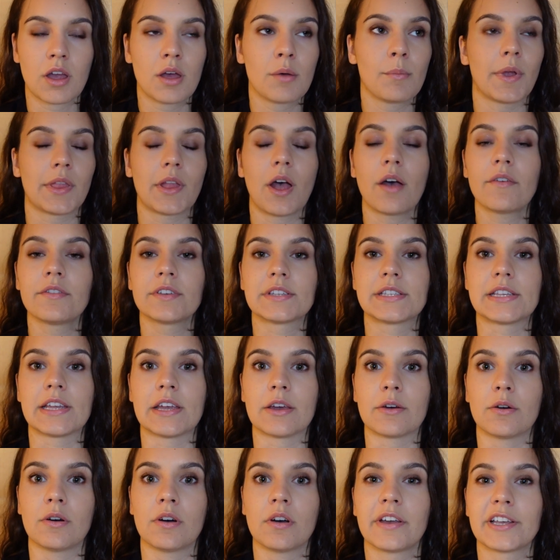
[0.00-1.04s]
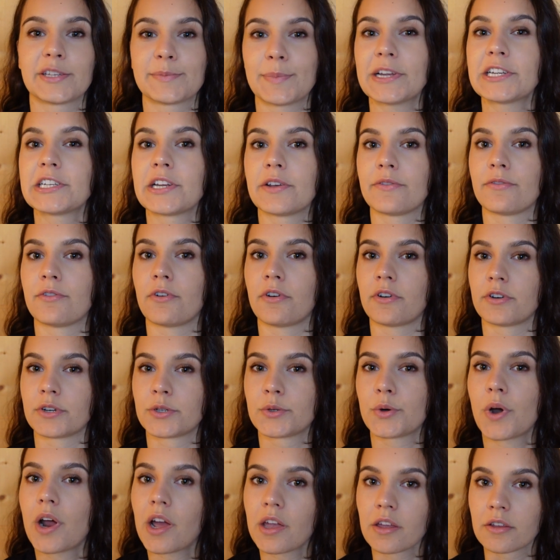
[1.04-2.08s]
But obviously, especially if you're
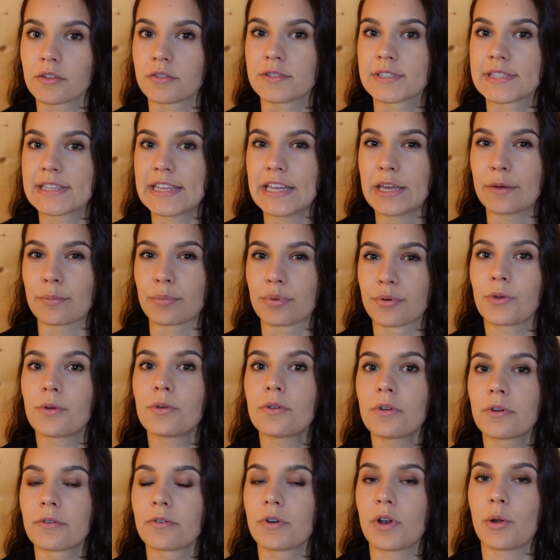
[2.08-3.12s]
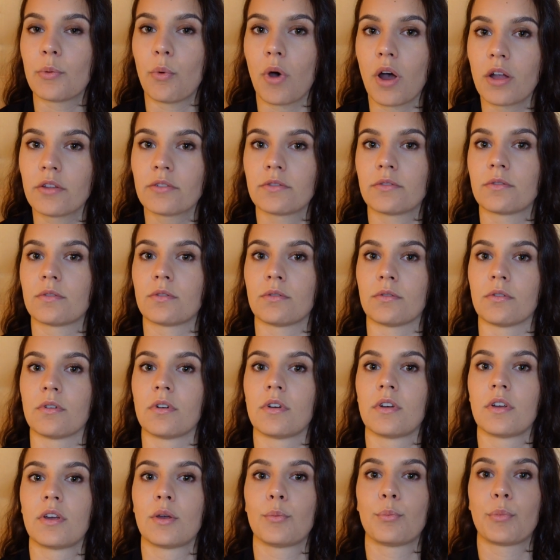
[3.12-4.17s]
trying to sleep, you don't really want to
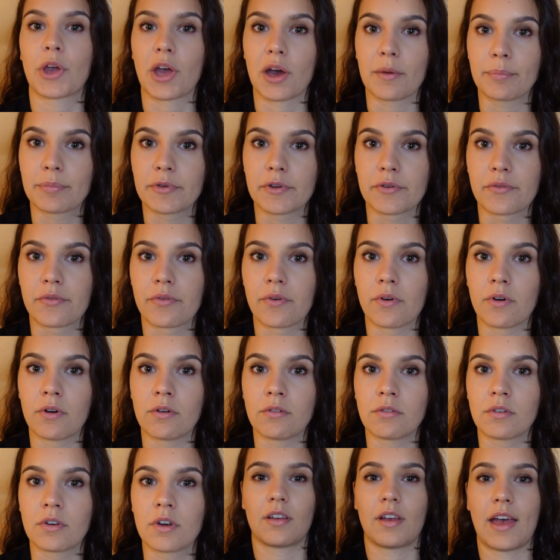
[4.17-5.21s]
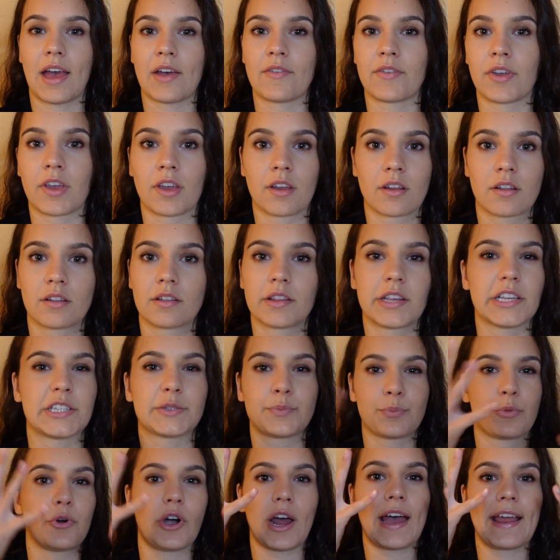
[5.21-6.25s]
pick up your phone, having this
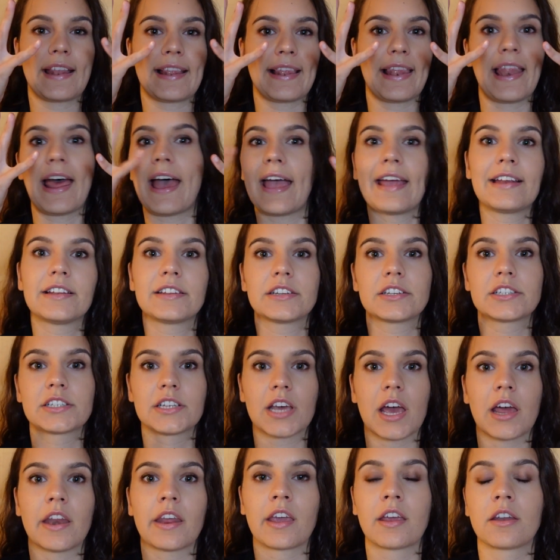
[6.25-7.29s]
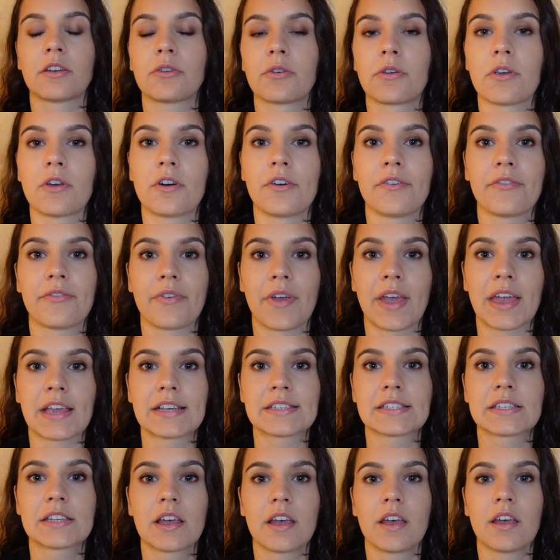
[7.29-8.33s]
bright light shining into your
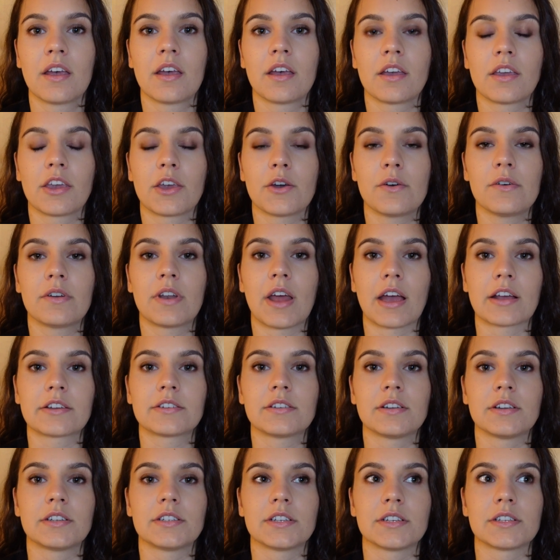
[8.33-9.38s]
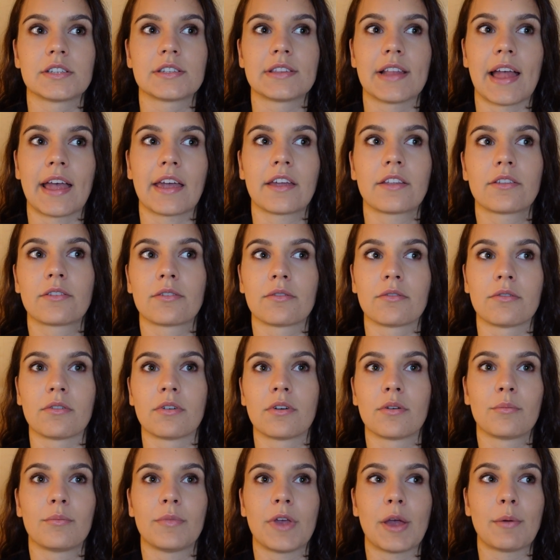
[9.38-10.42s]
face. you would actually just like to
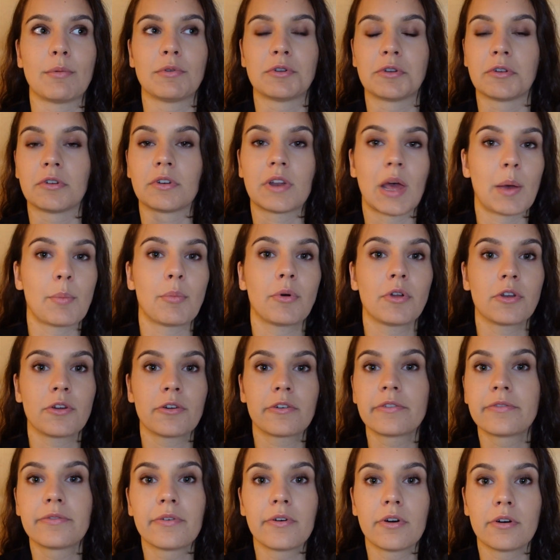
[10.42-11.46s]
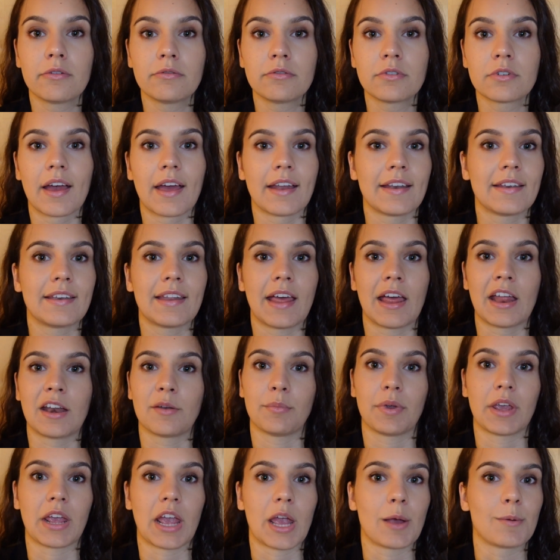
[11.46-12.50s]
be able to tap on your phone and then
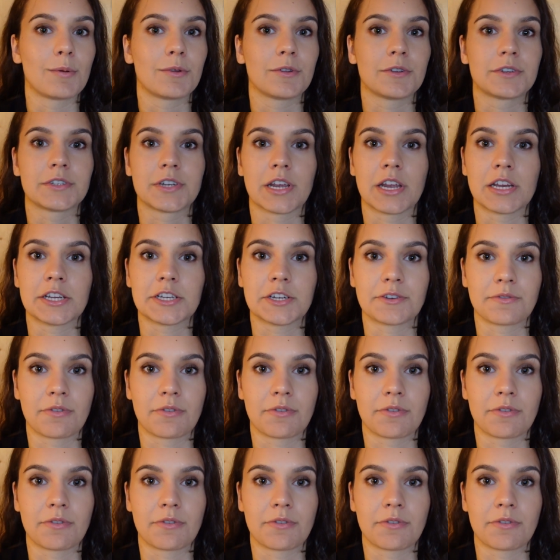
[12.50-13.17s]
being able to change it